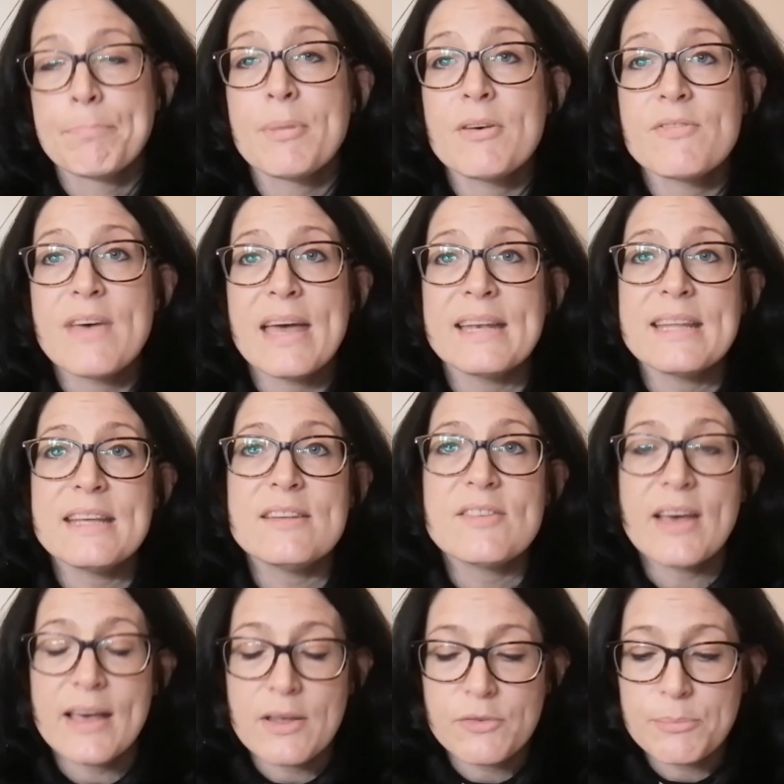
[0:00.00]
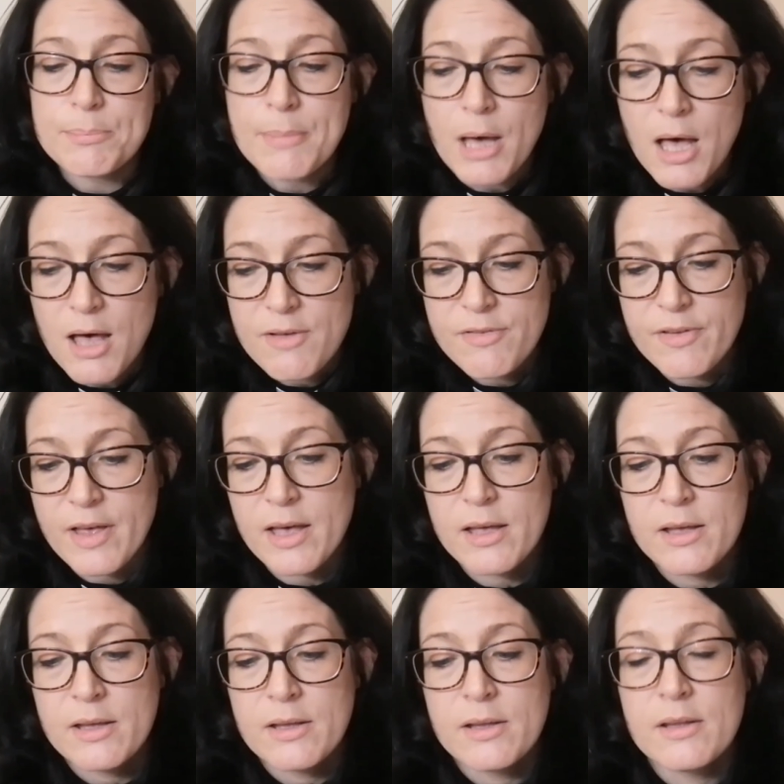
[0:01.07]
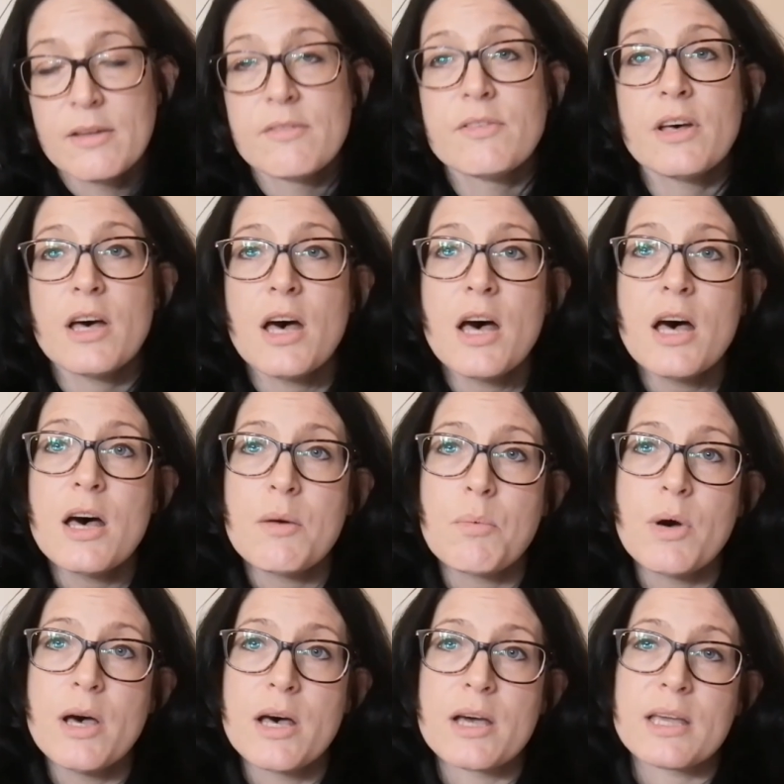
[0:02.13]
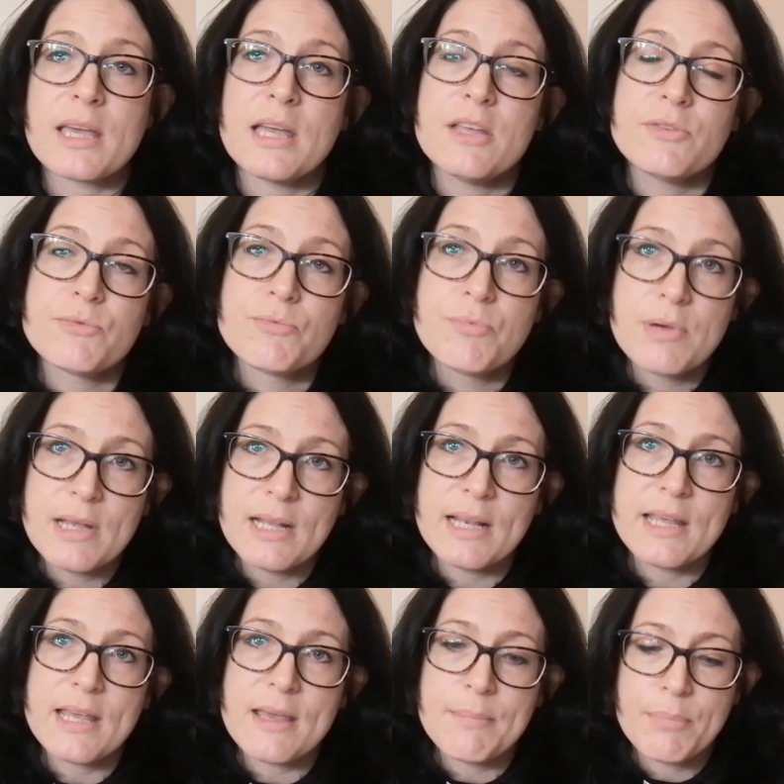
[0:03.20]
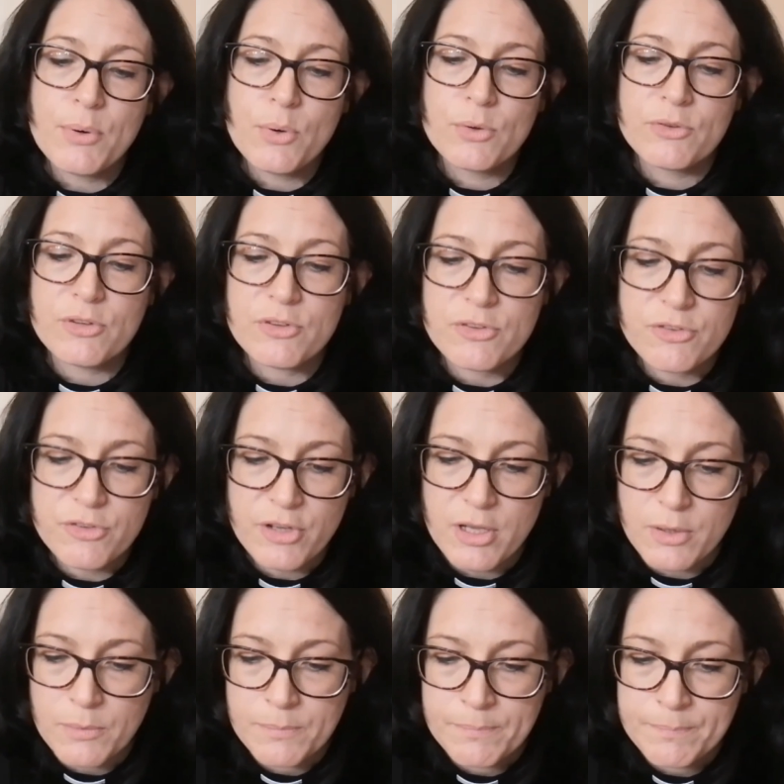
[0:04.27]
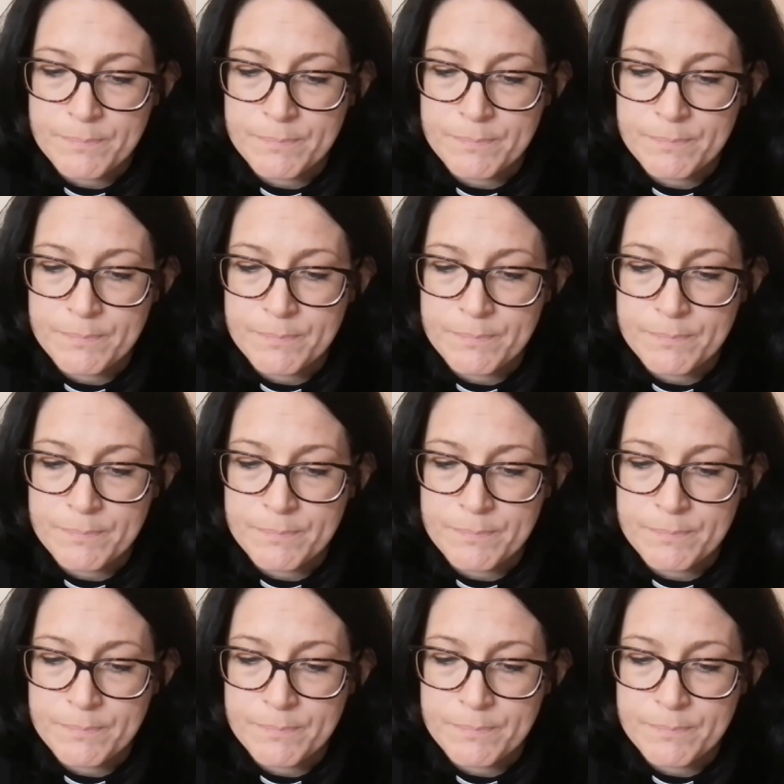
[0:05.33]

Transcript: But then he tells Martha that her work is really important too.